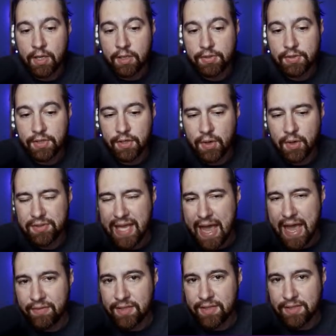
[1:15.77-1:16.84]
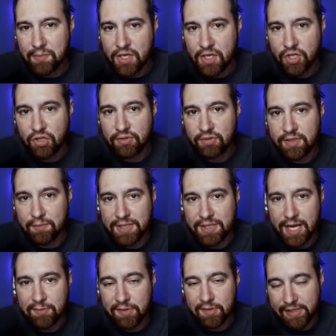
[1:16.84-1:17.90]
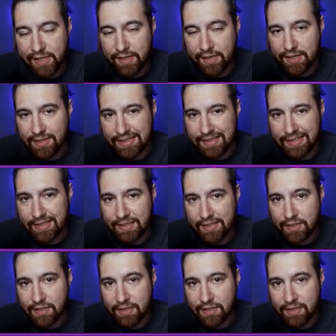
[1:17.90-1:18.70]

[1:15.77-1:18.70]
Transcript: So I was having some issues. Sometimes I was getting consistent